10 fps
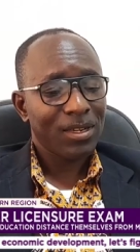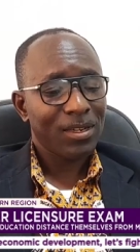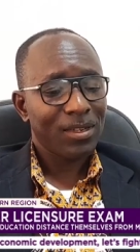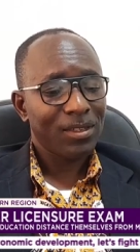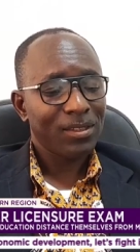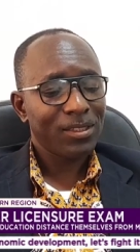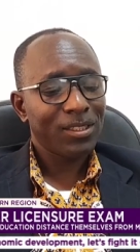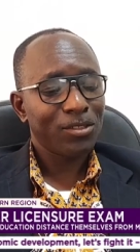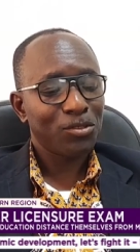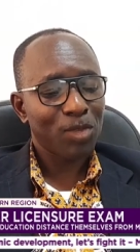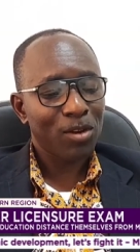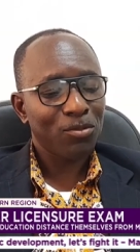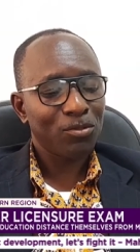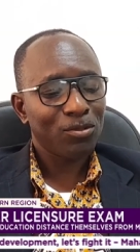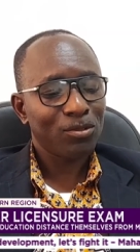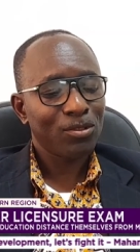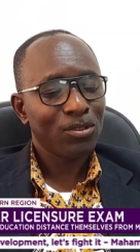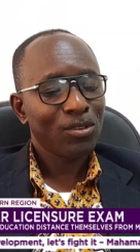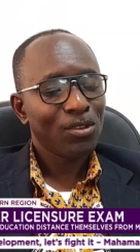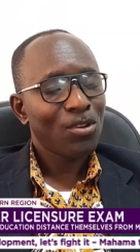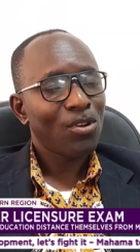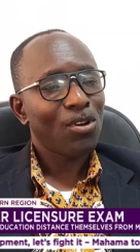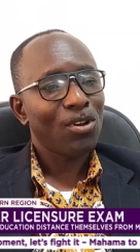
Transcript: Dr. Francis Hall Adams, the